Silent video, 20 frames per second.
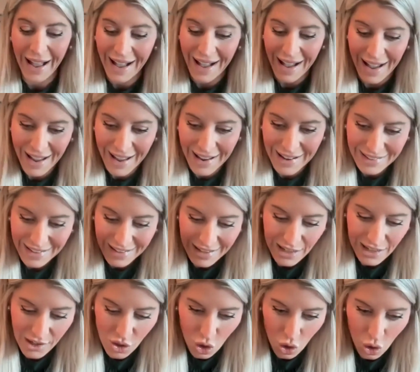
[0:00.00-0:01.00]
I
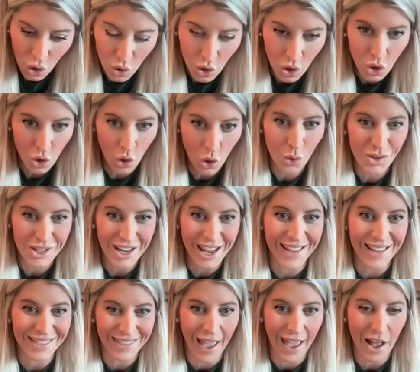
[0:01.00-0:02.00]
need you to do
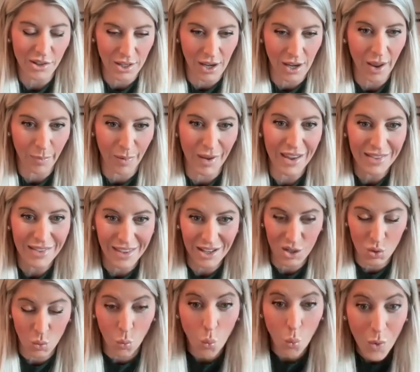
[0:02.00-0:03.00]
10,000 AP
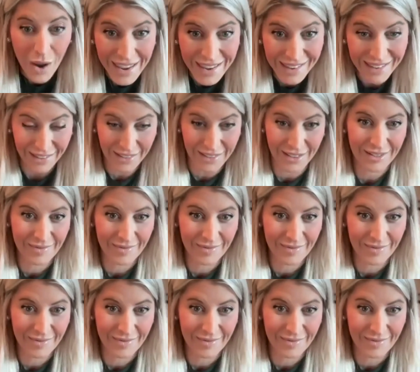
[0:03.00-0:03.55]
this week.